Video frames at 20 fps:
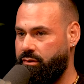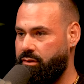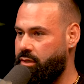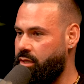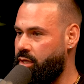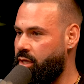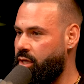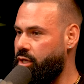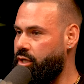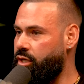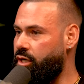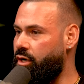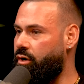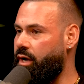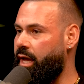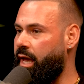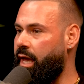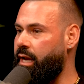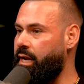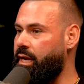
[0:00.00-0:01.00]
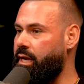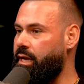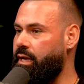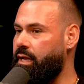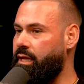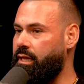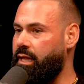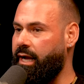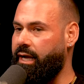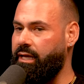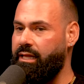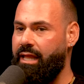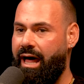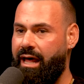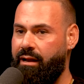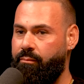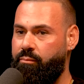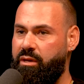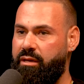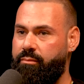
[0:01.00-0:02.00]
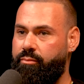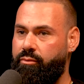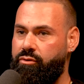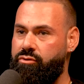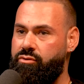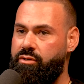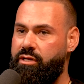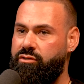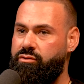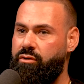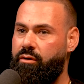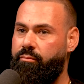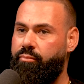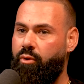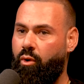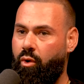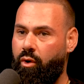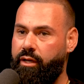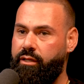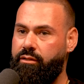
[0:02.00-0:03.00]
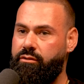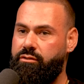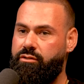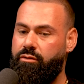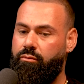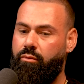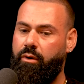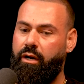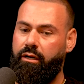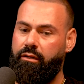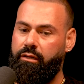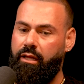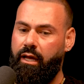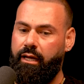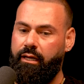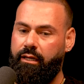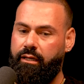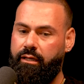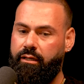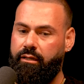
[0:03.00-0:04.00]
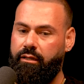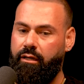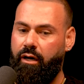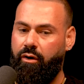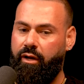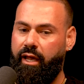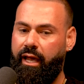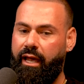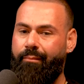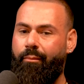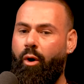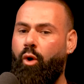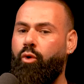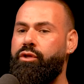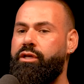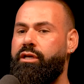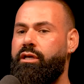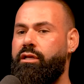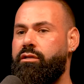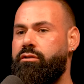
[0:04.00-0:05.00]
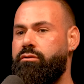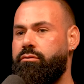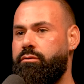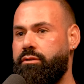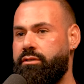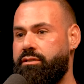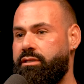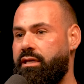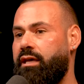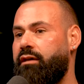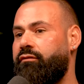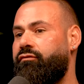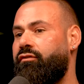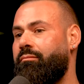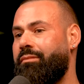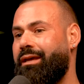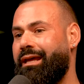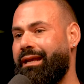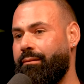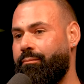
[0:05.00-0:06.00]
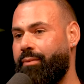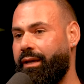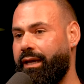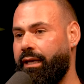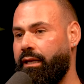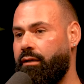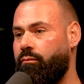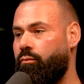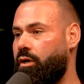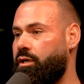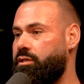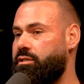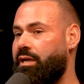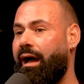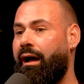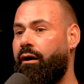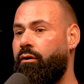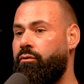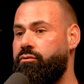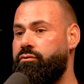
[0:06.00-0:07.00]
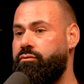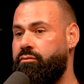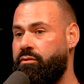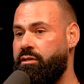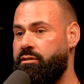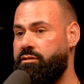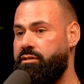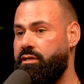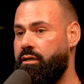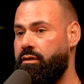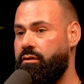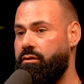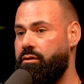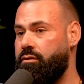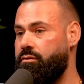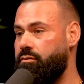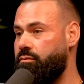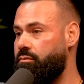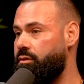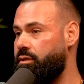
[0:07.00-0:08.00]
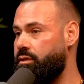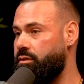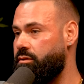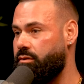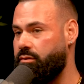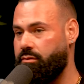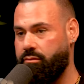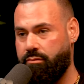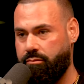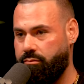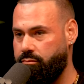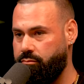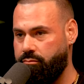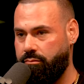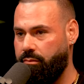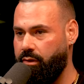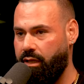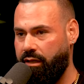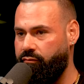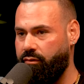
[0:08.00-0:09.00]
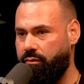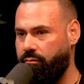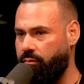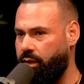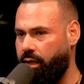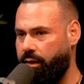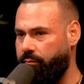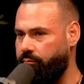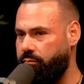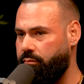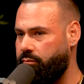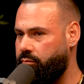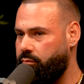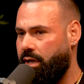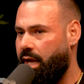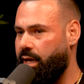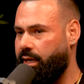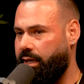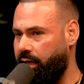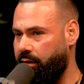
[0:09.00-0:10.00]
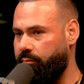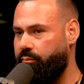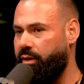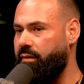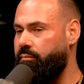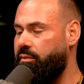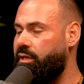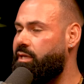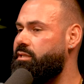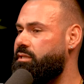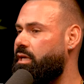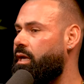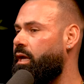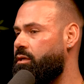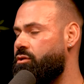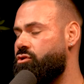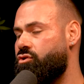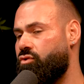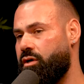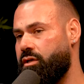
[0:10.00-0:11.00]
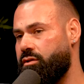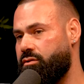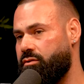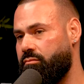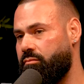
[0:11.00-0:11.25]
And like a lot of people, you get to a point to where like, okay, I'm only going to do this if I'm getting paid. Whereas I'll continue to do this even when I'm not getting paid because I enjoy it so